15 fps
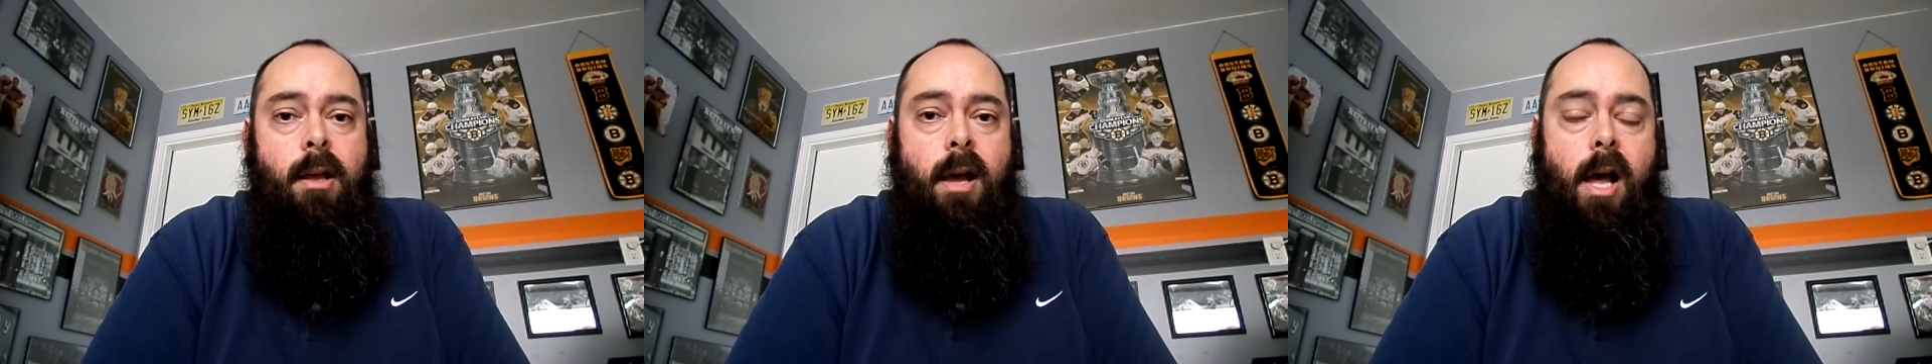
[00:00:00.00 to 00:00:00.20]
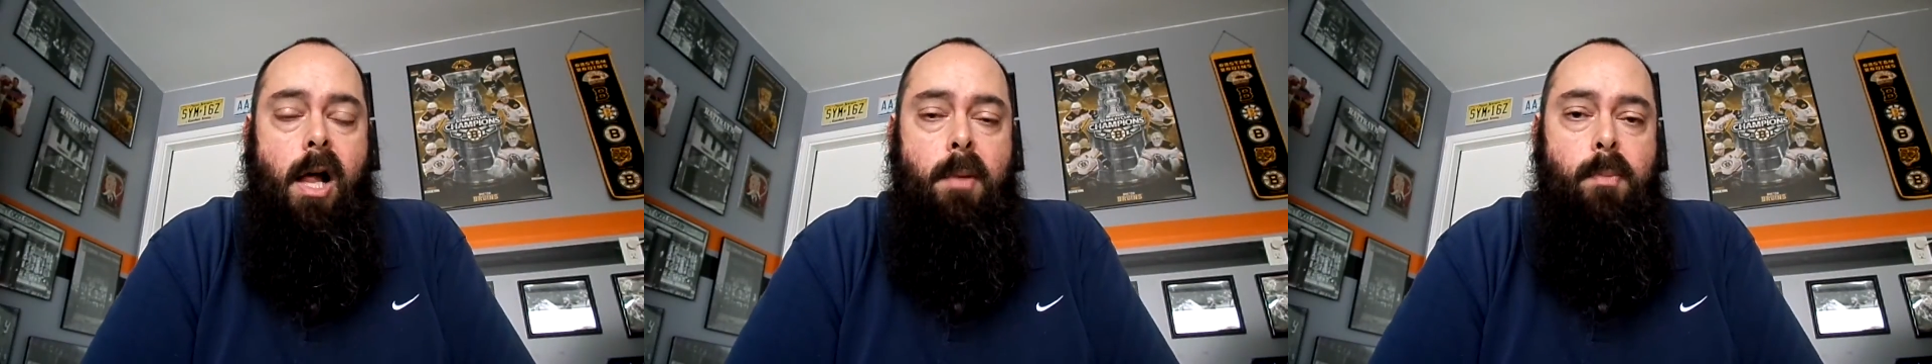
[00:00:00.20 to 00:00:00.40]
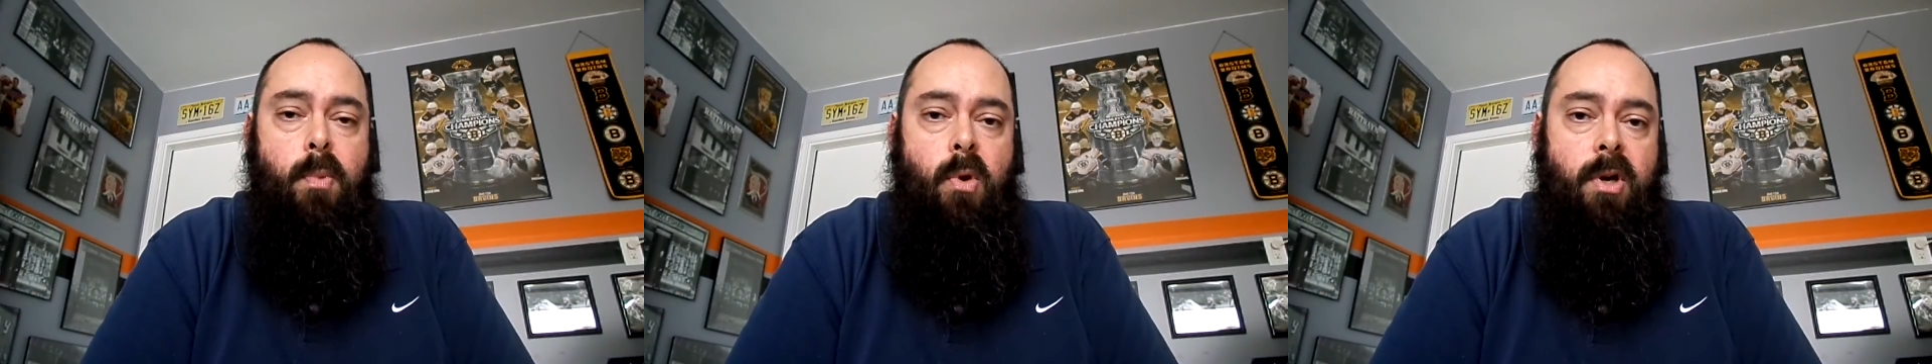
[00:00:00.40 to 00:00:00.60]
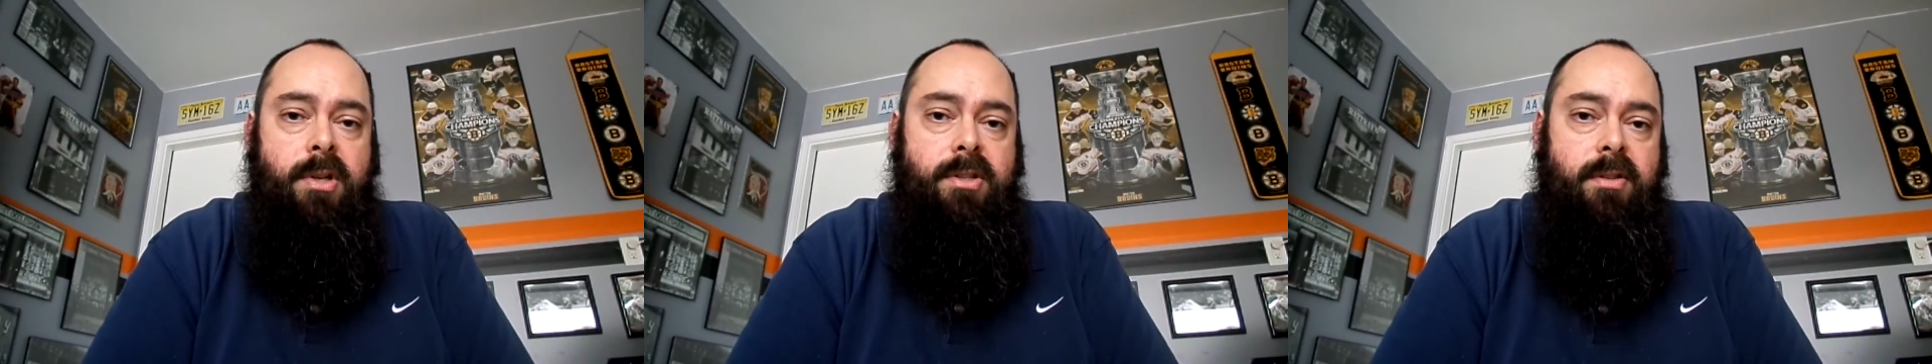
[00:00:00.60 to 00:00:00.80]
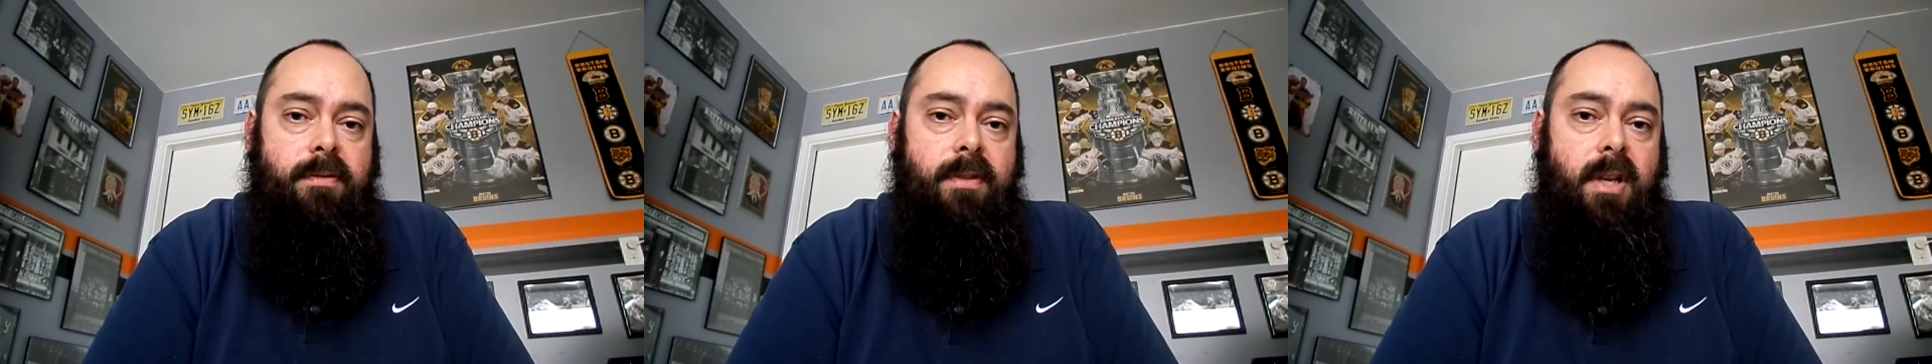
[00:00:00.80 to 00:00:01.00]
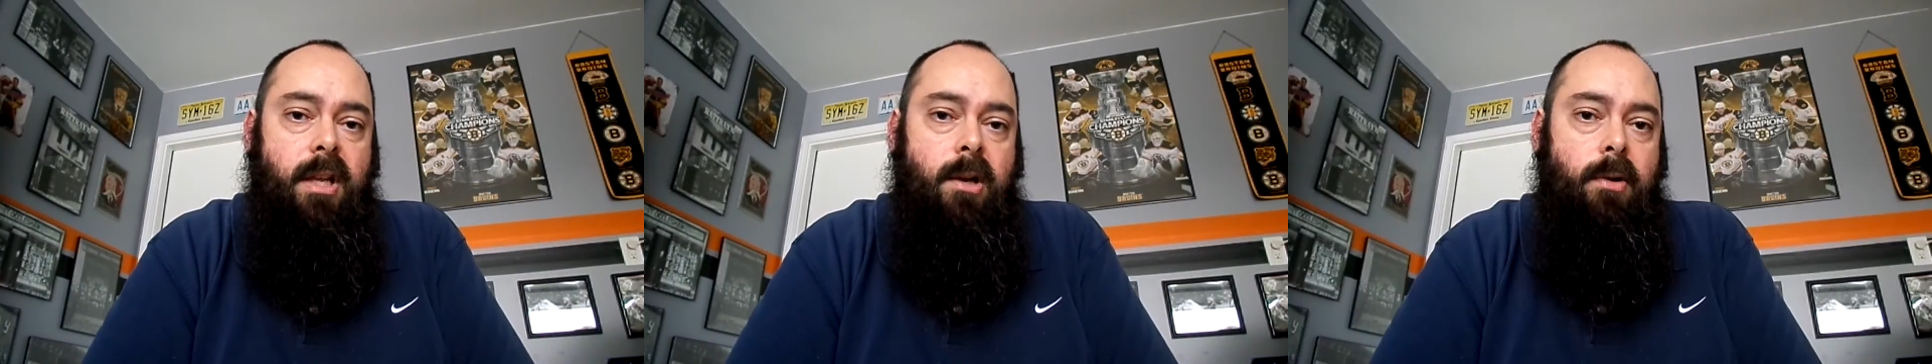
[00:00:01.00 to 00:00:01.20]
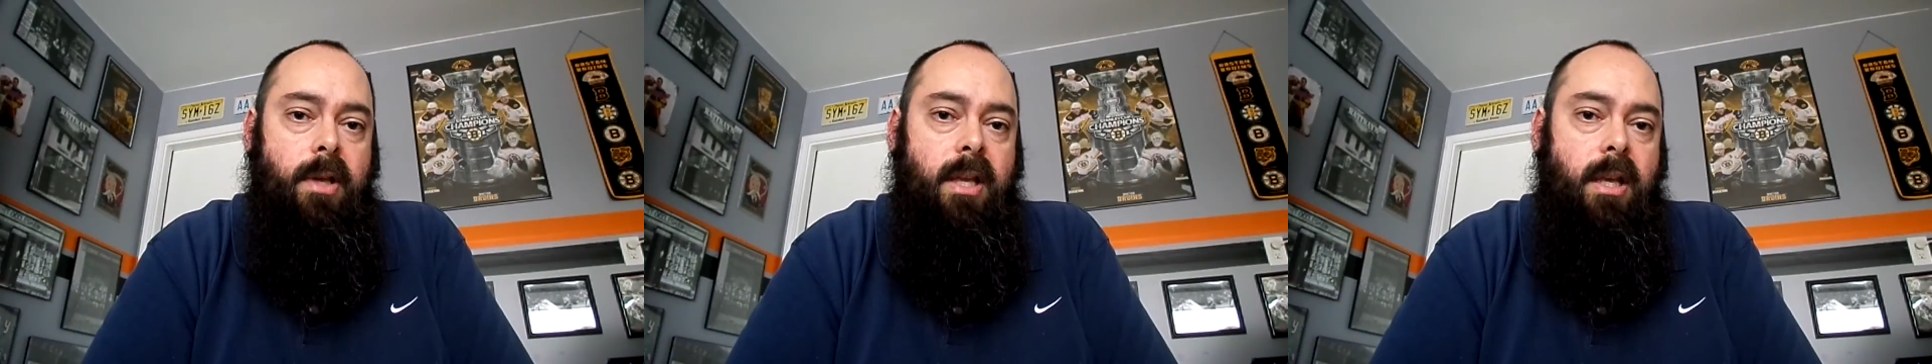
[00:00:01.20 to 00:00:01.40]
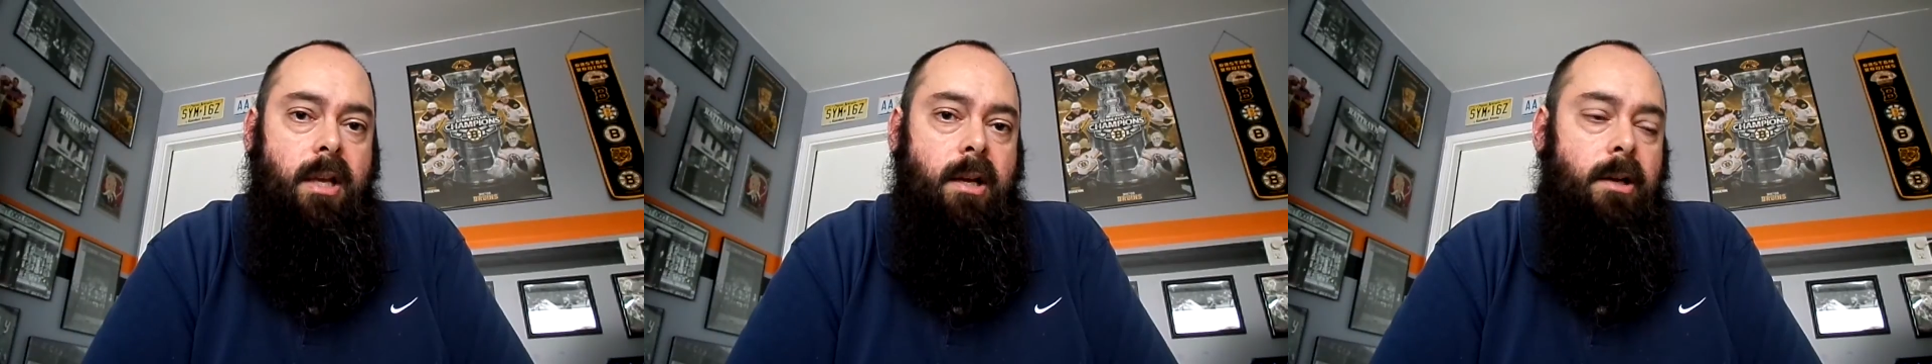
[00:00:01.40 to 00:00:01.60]
I'll pause the video
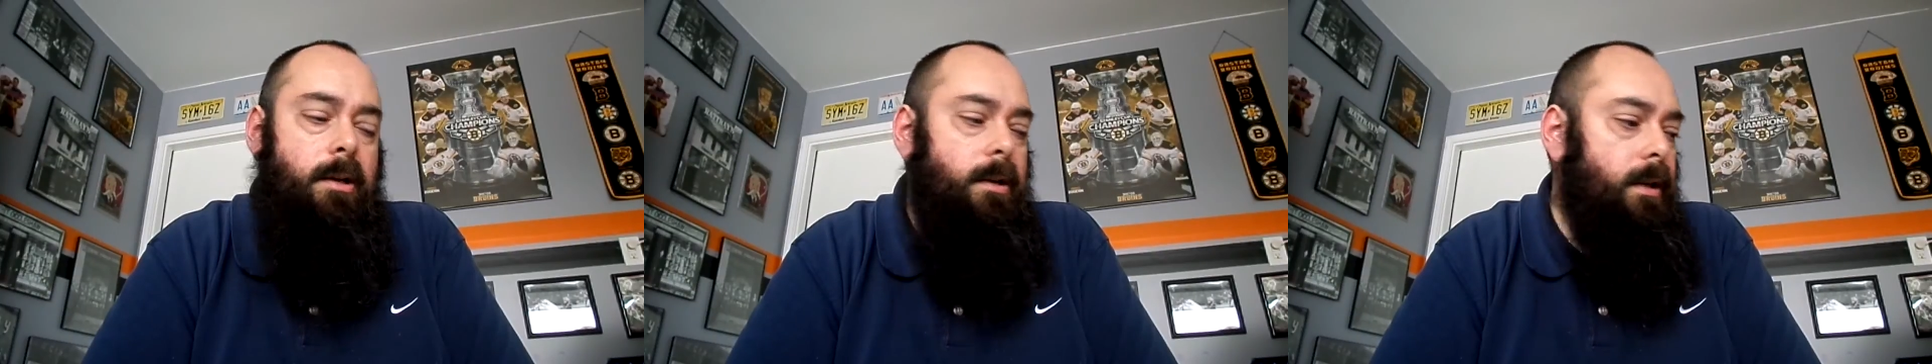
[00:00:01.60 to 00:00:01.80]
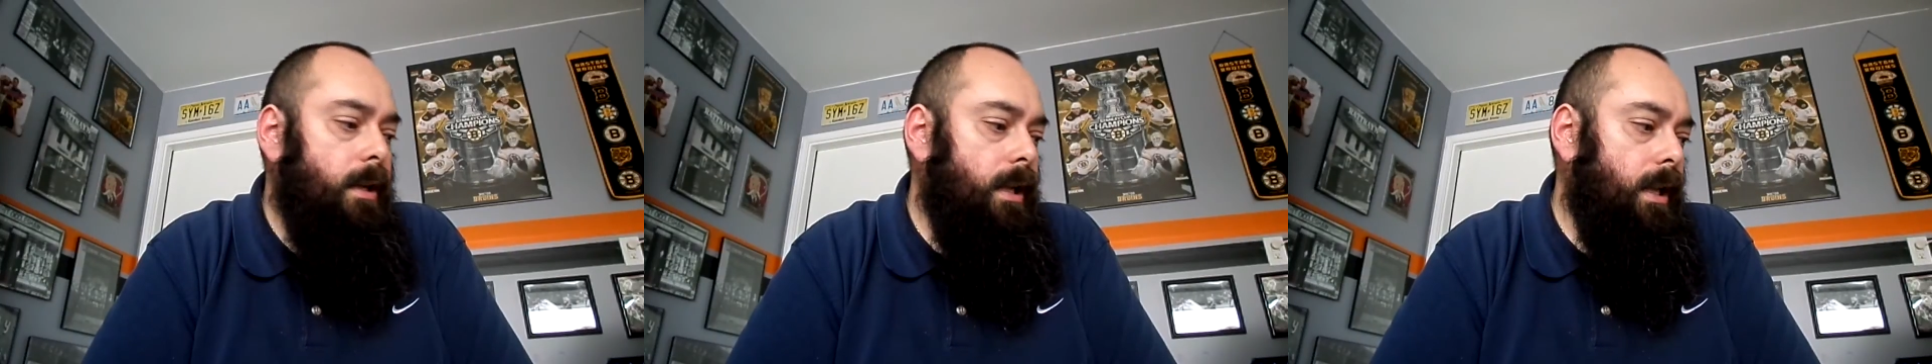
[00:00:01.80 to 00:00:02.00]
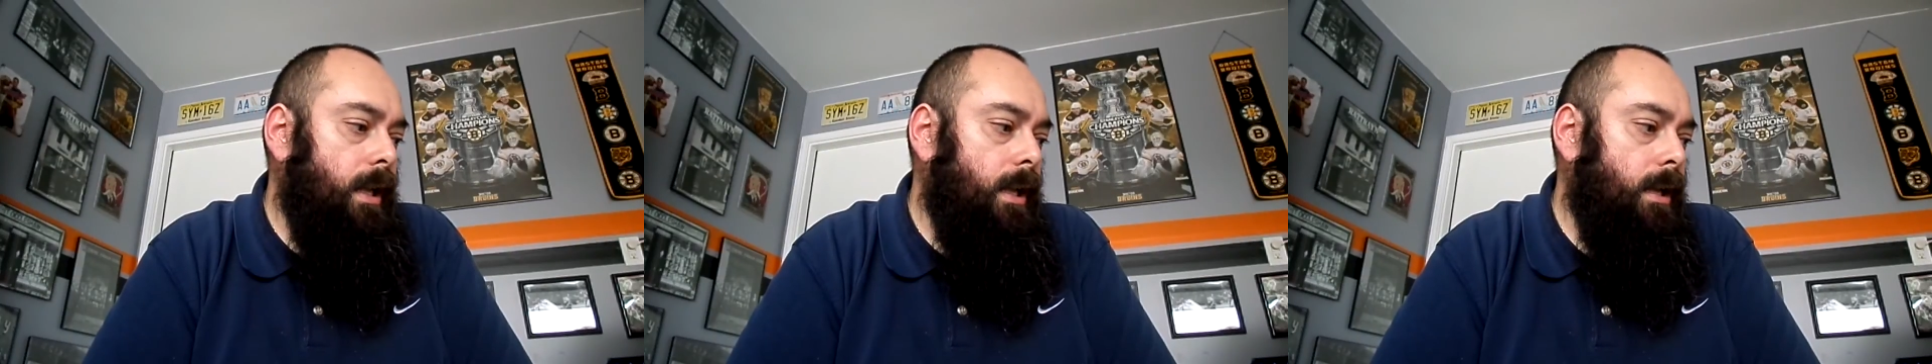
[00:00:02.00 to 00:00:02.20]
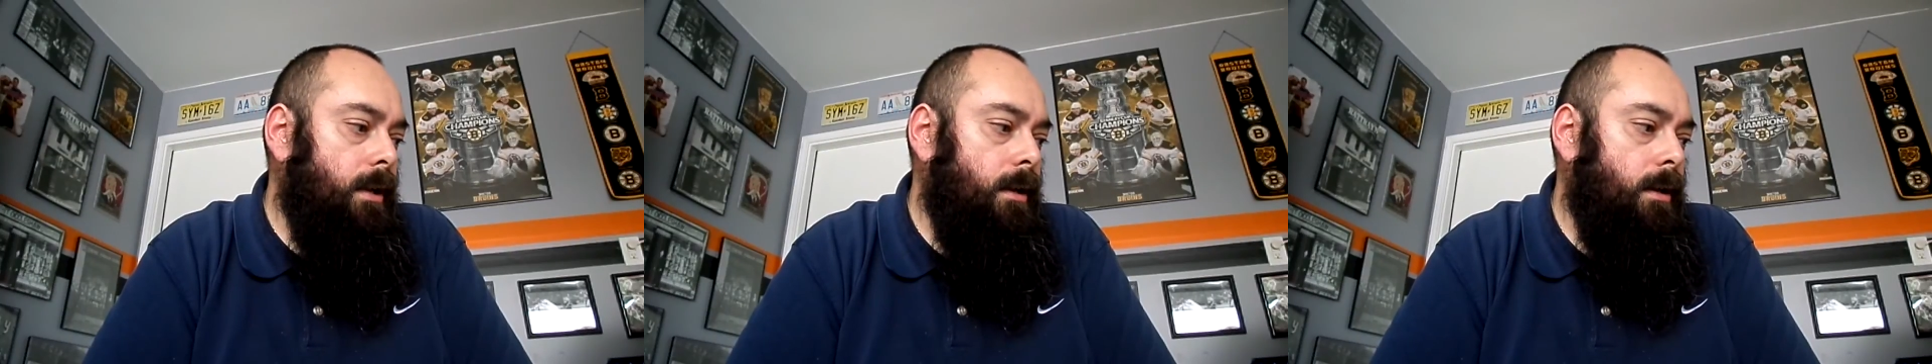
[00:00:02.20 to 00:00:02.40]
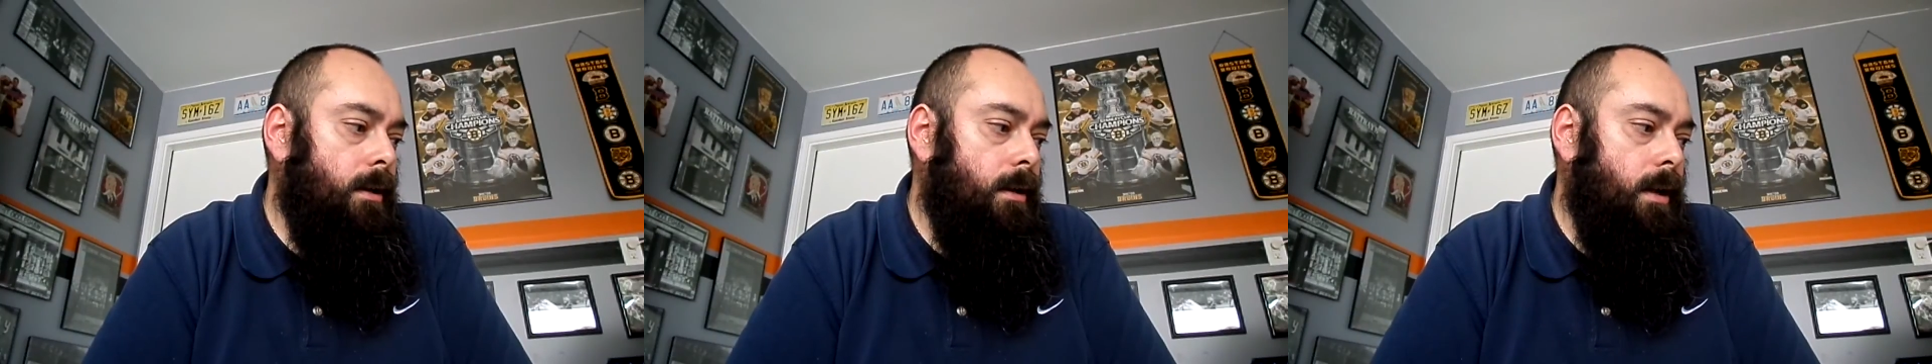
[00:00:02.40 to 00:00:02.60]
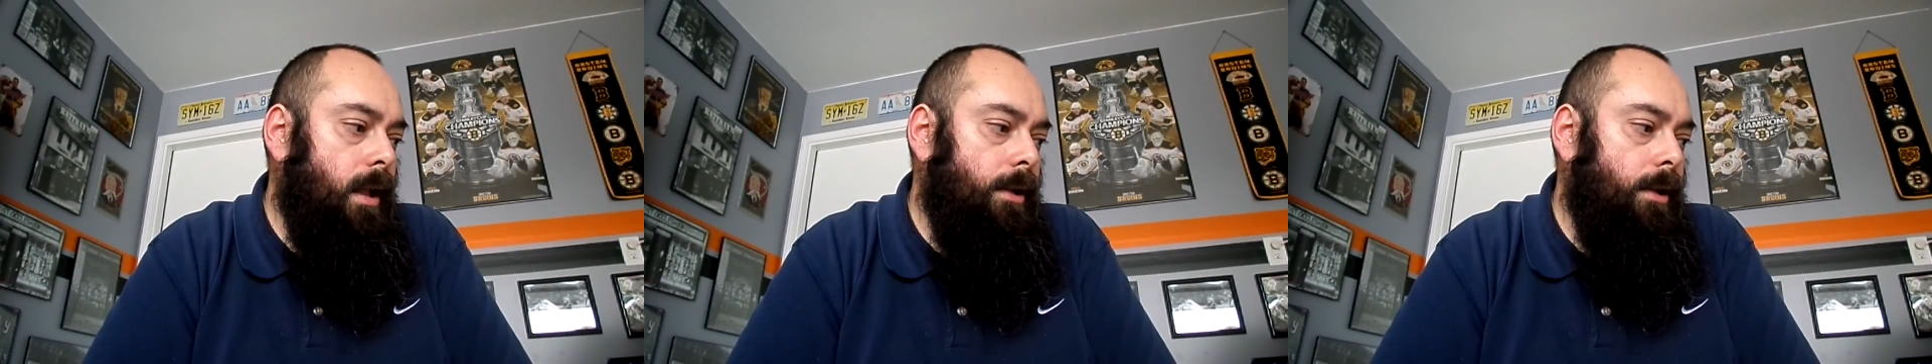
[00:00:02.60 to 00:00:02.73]
here and uh,